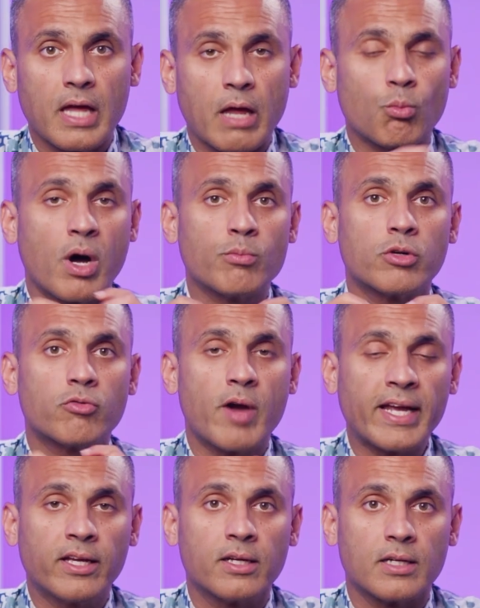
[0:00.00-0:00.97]
And one would
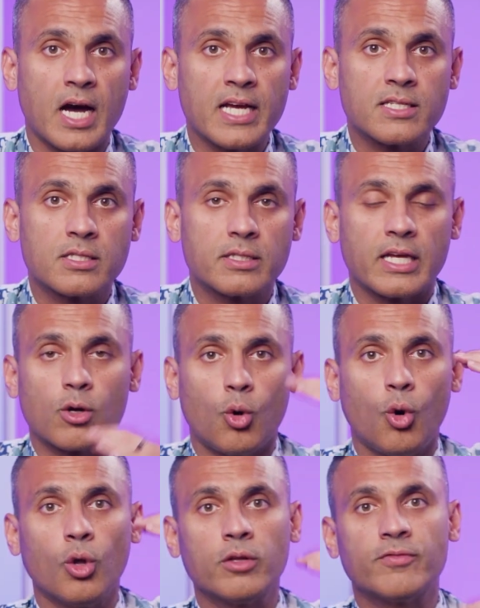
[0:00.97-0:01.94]
recognize that
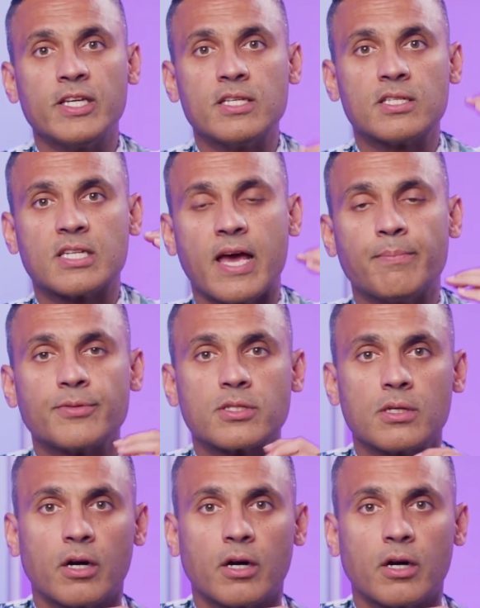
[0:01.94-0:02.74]
all of these steps